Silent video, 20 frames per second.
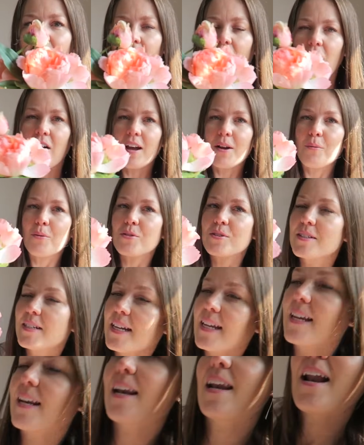I wasn't
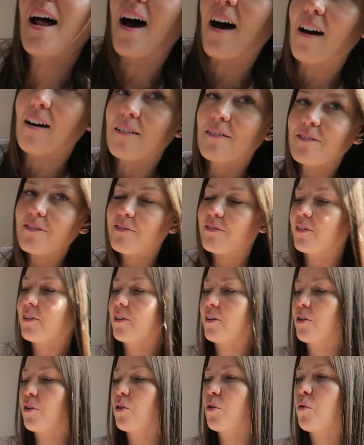in love
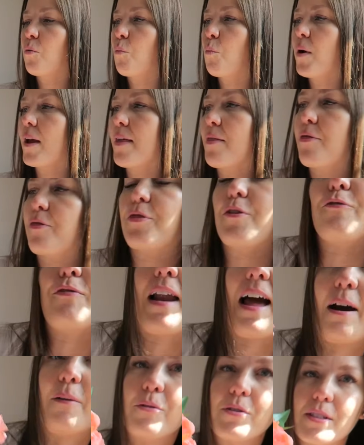with the
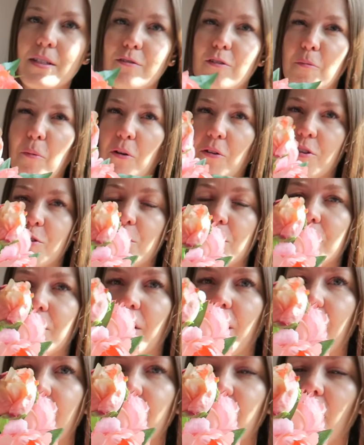flowers, if I'm honest with
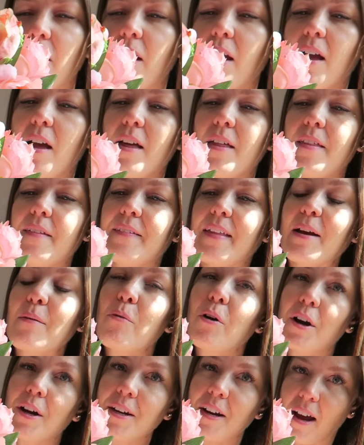you. They
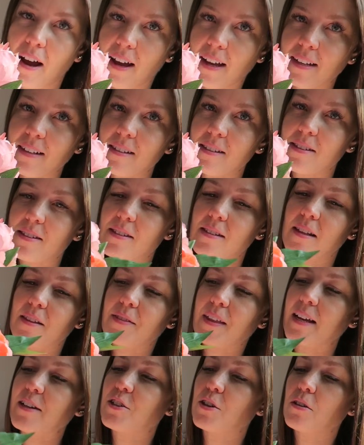were nice.
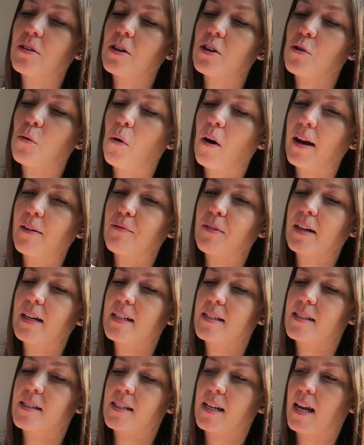They do look quite
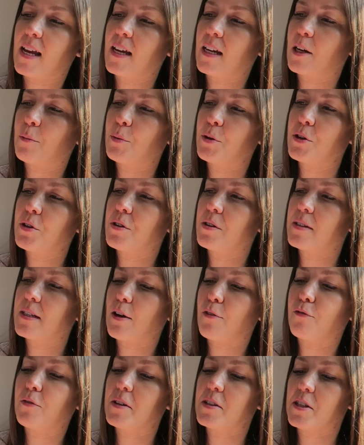realistic, but you can
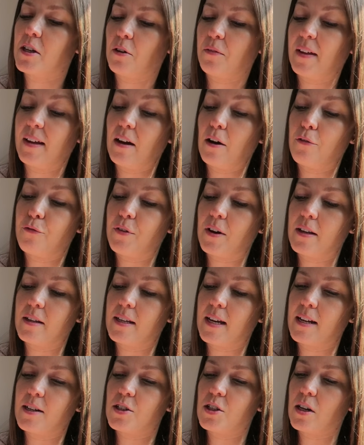definitely tell they are
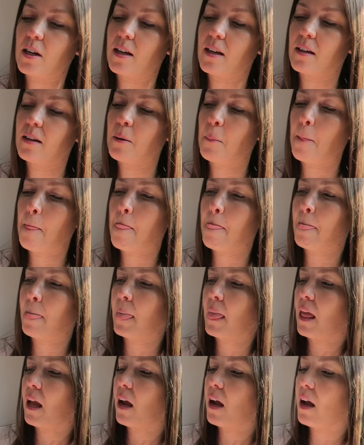fake actually.
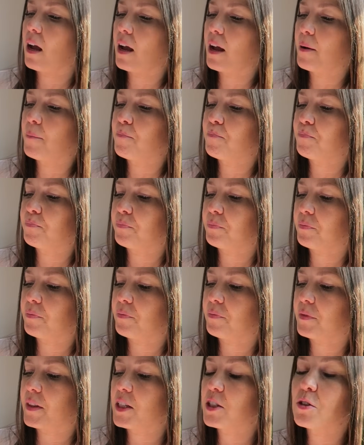
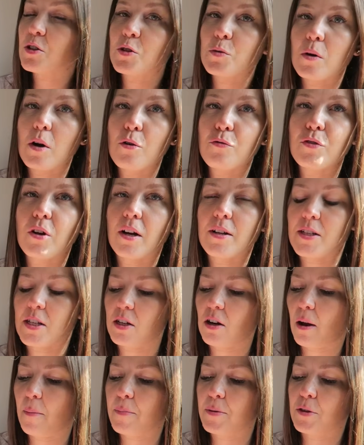This is
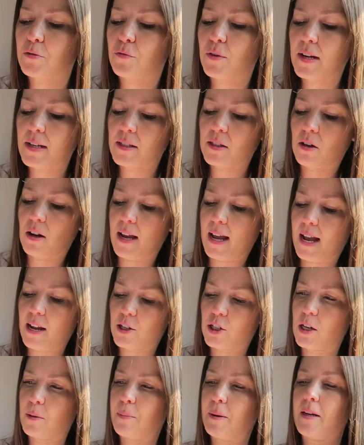$12.99, but the reason I
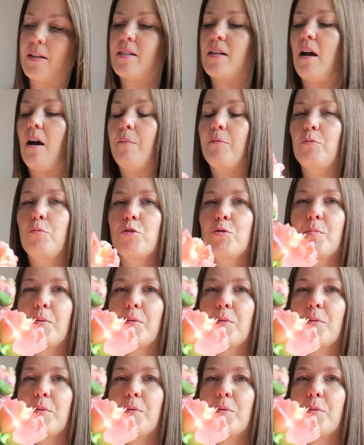actually picked it up was